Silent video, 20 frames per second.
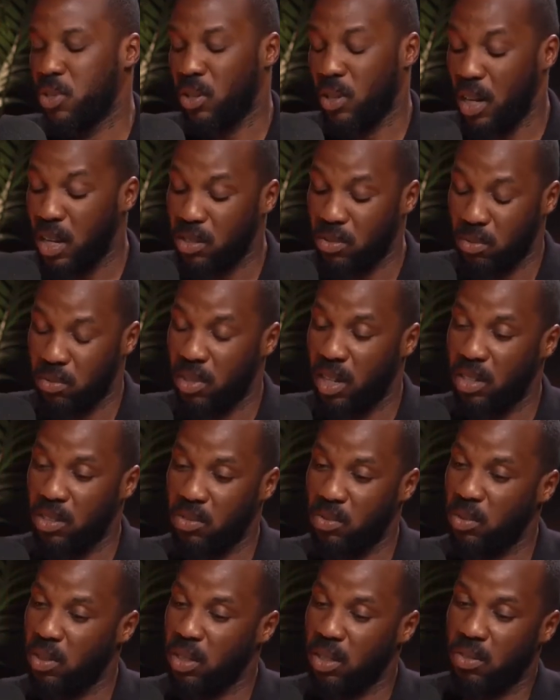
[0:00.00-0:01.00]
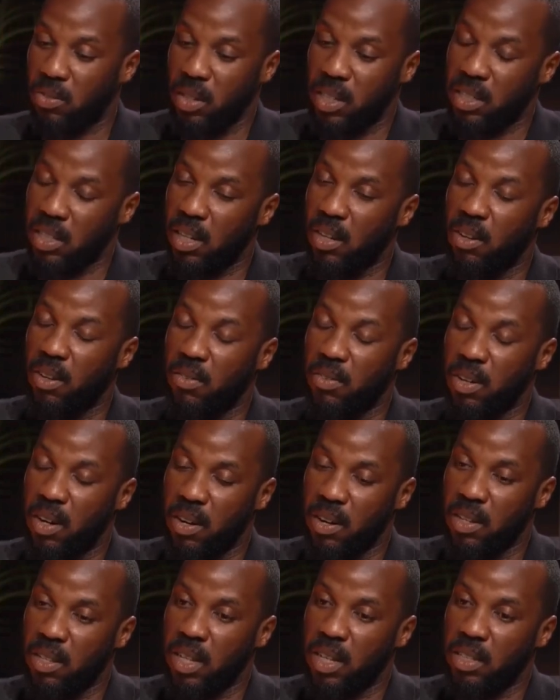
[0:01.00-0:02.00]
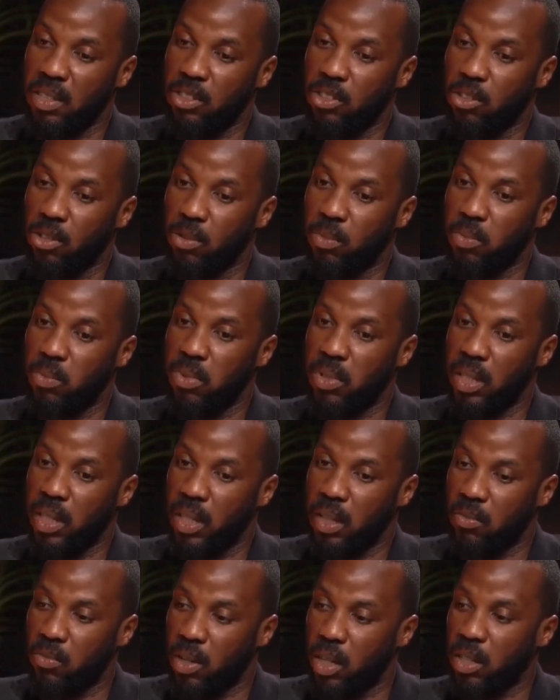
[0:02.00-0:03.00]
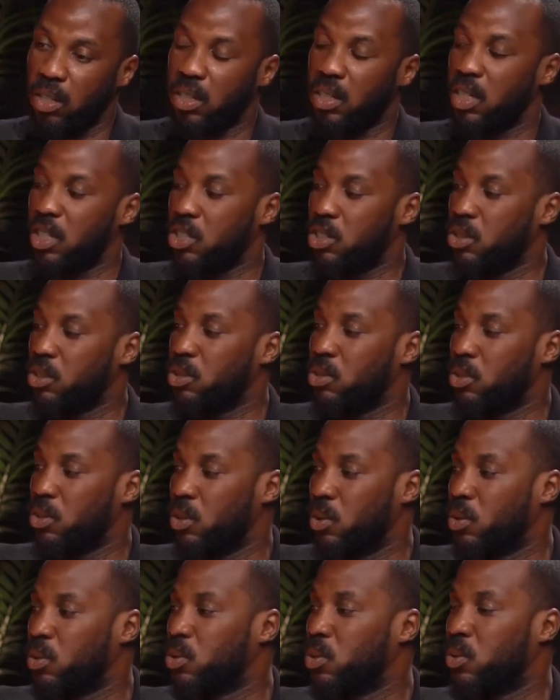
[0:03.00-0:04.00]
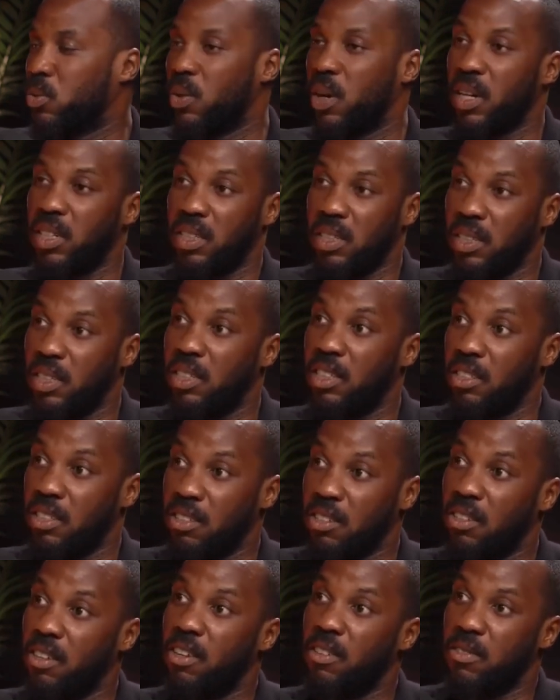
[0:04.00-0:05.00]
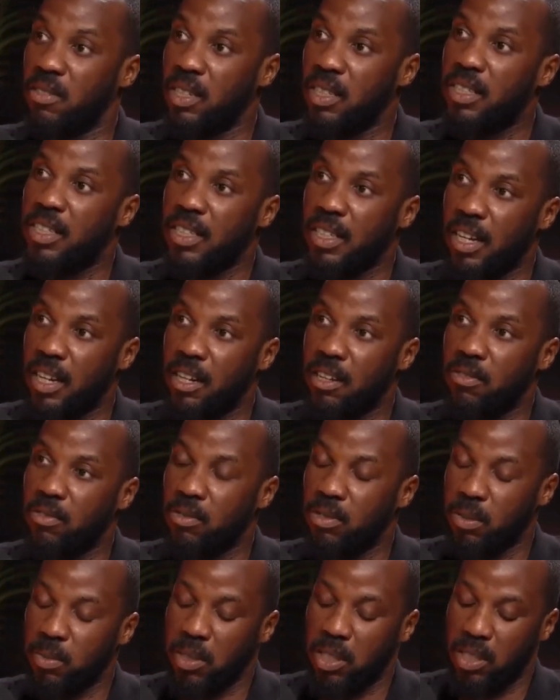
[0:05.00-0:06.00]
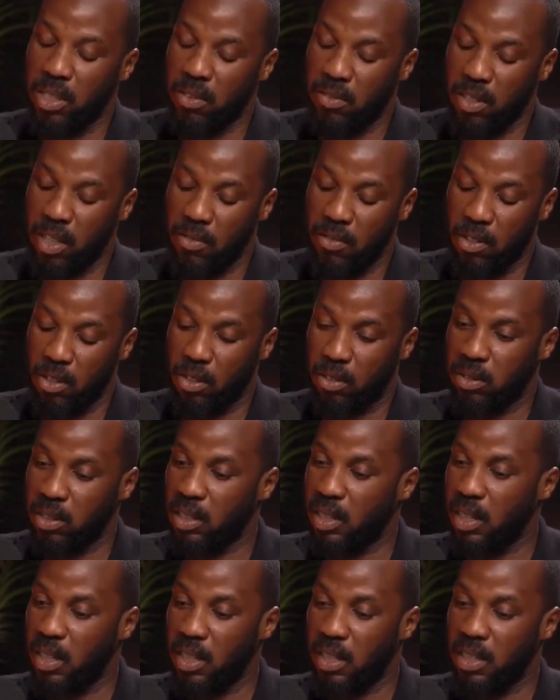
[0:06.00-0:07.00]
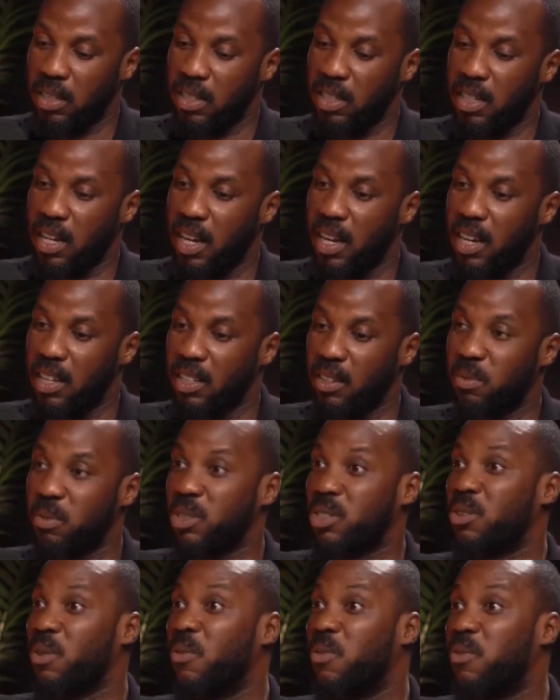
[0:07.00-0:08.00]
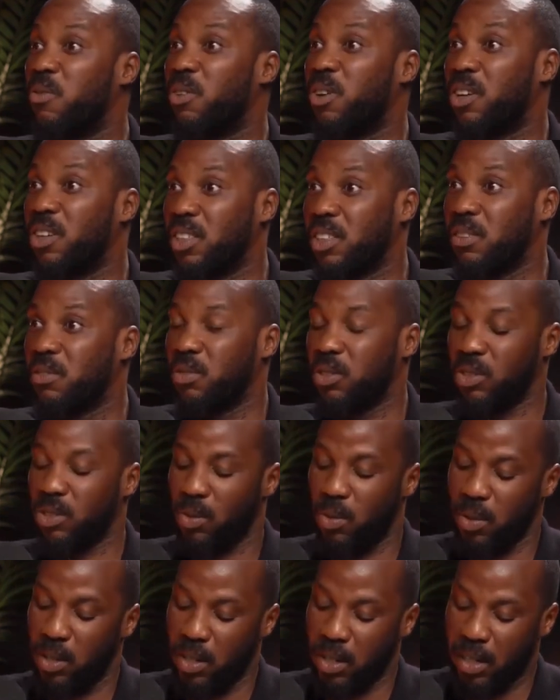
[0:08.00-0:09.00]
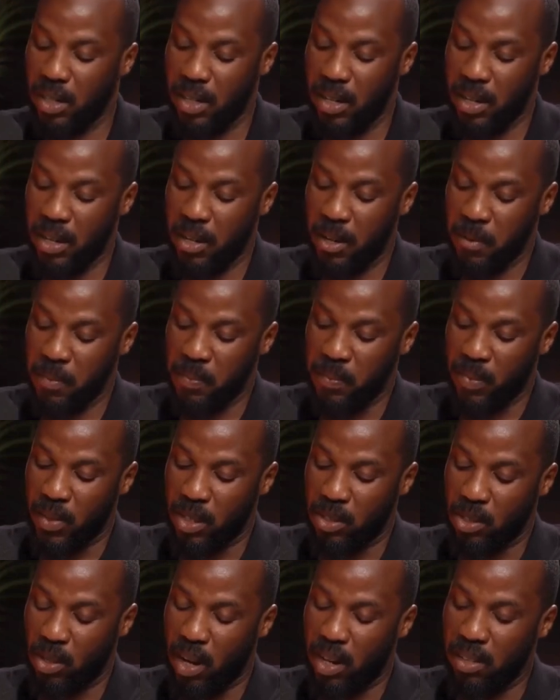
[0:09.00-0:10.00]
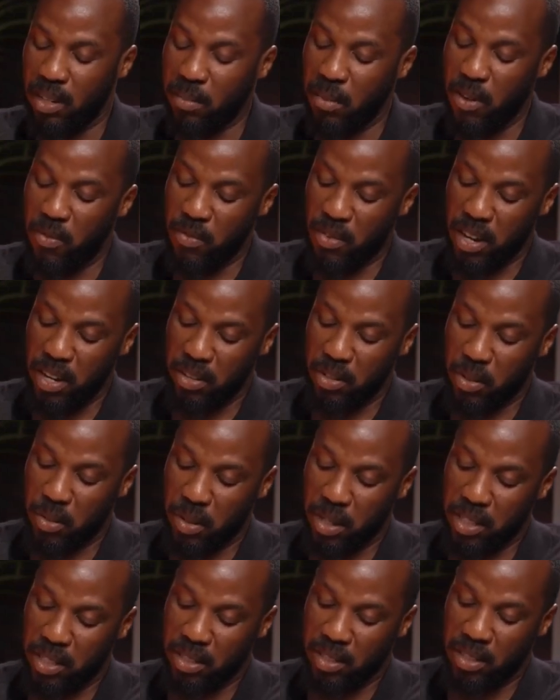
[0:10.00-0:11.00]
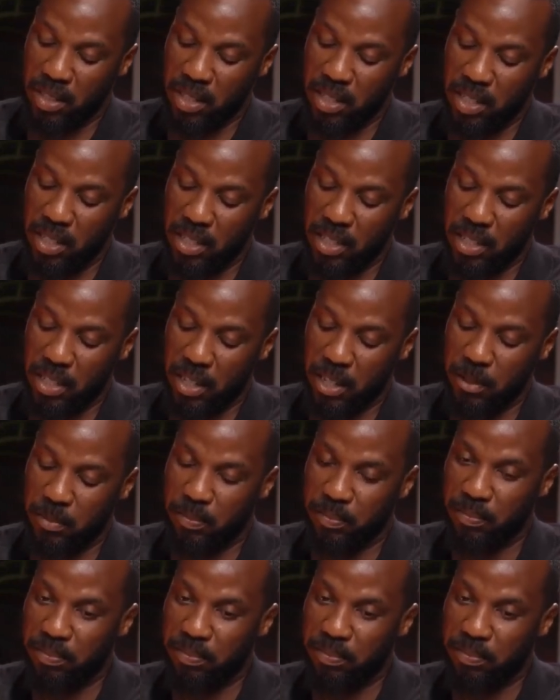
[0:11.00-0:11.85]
So that's really great. I love hearing that. Bringing recognition to those who actually deserve it, especially if they've been so forgotten for so long. So I think my final question is,